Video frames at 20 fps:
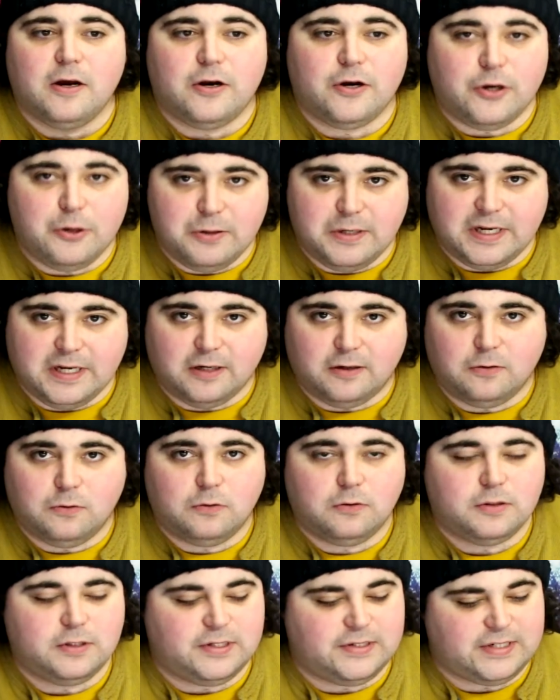new deal
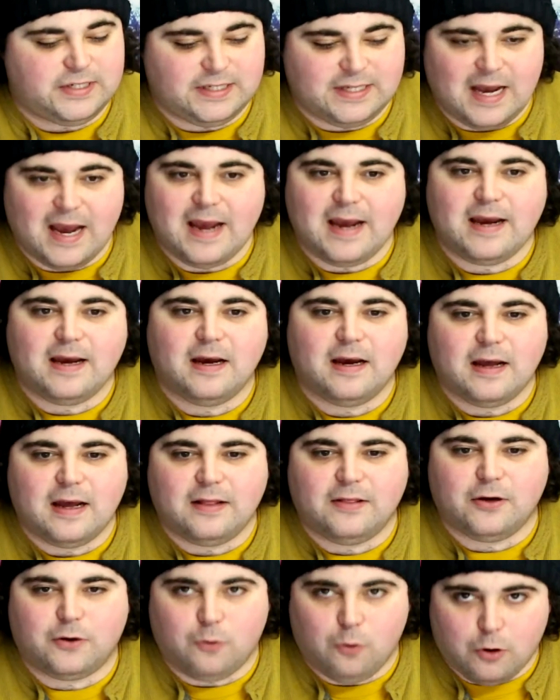to stay
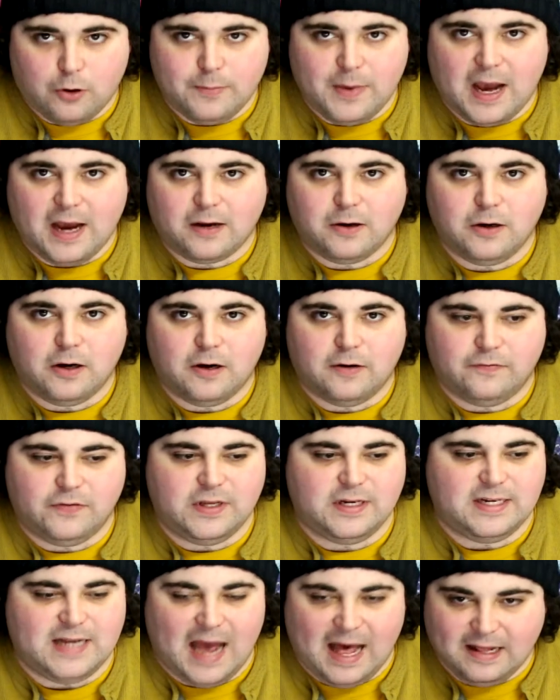the quarterback of
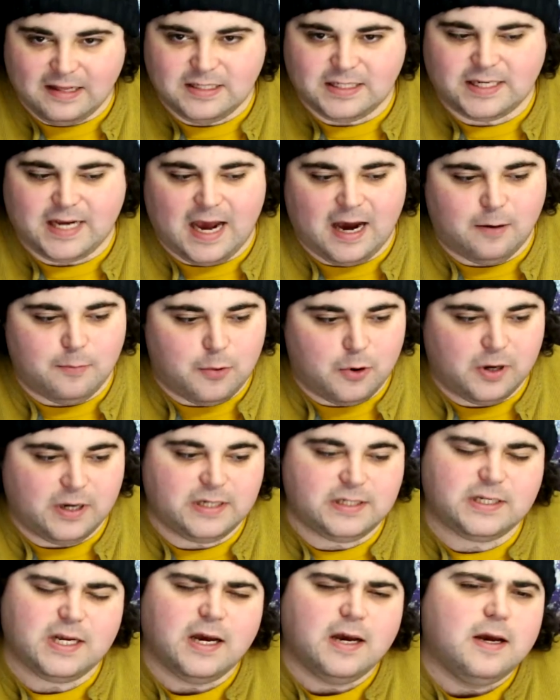the Dallas
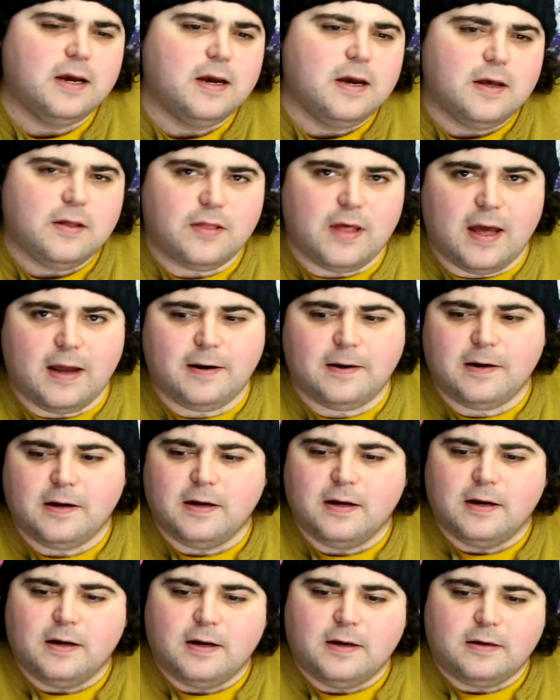Cowboys. Then,
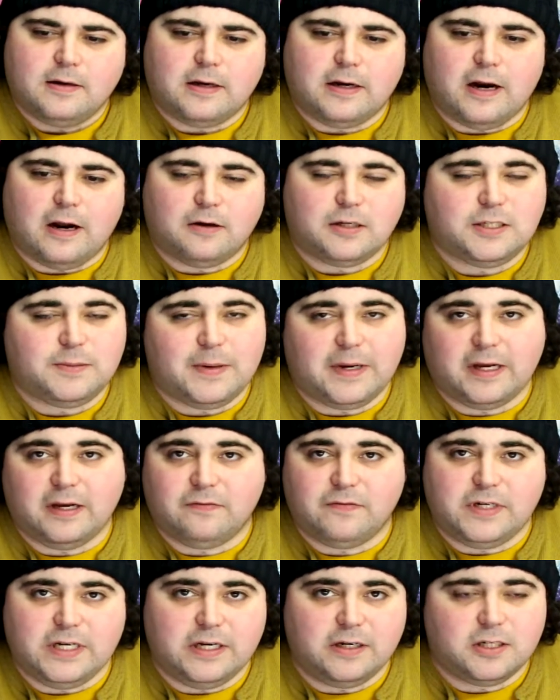speaking
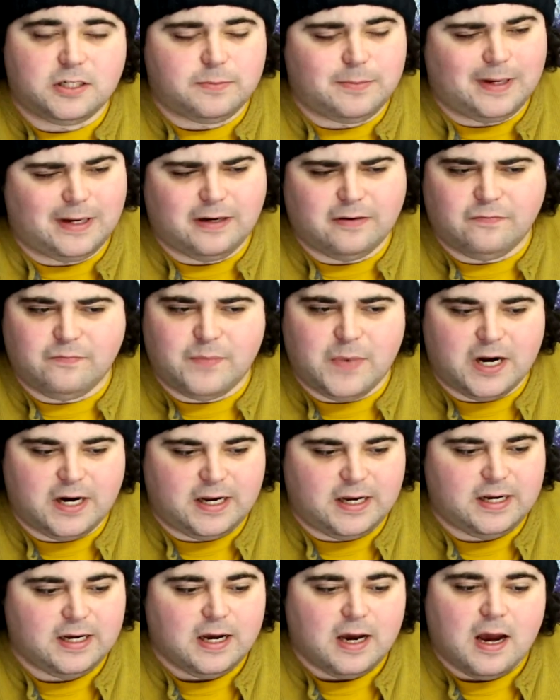of deals, speaking of
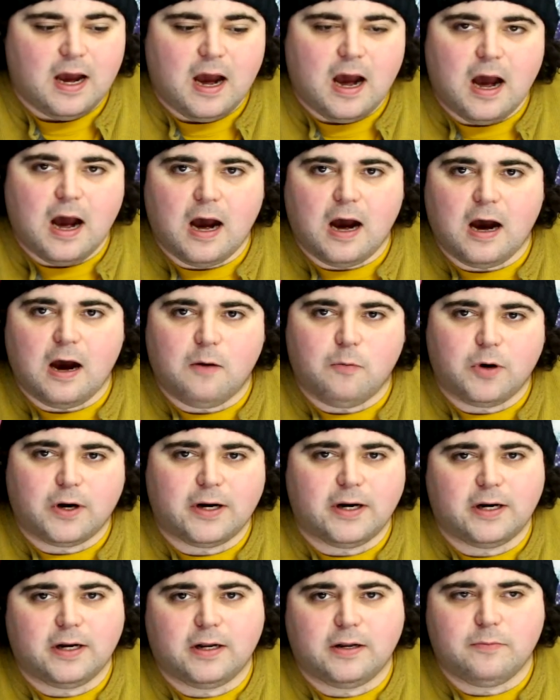money, we're
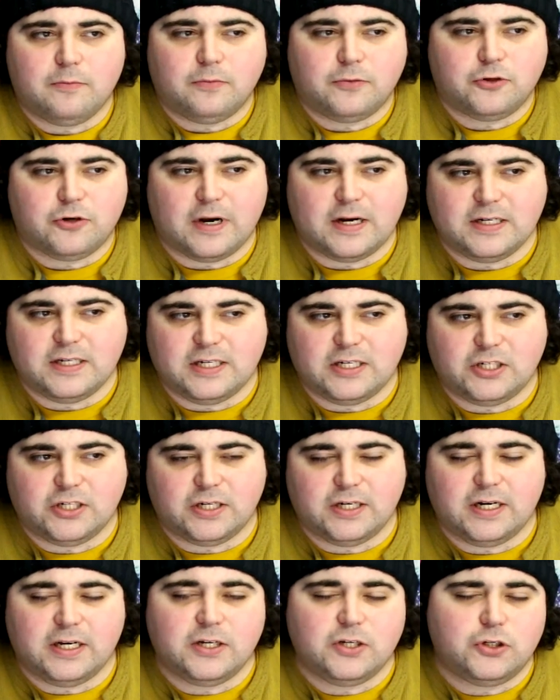going to
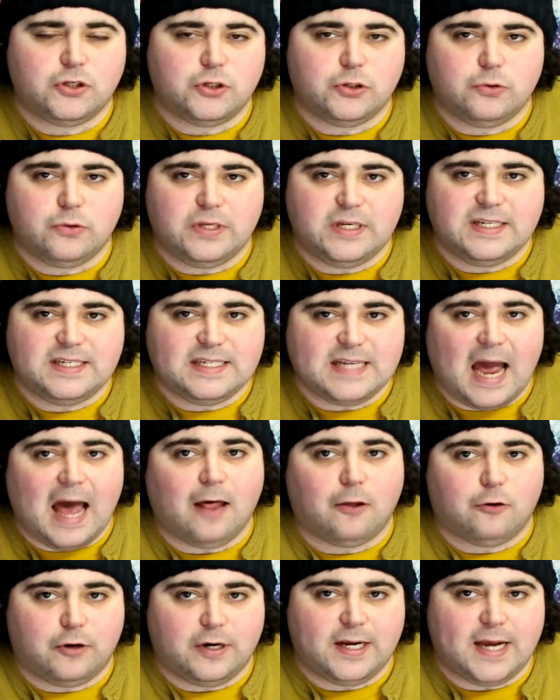transition into the
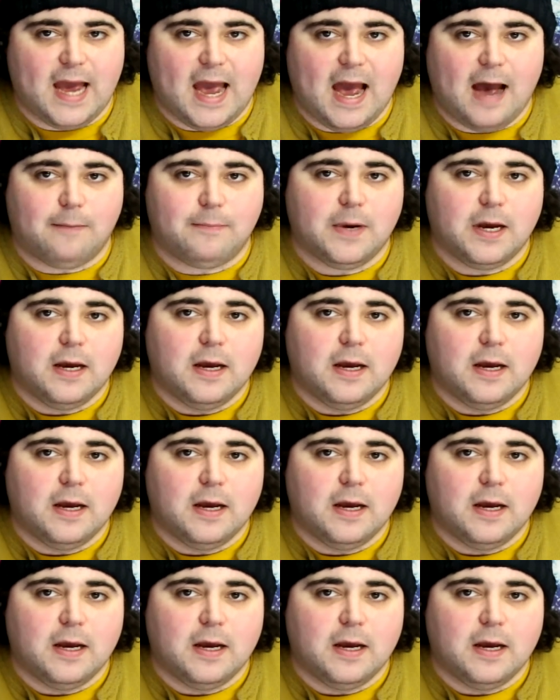salary cap.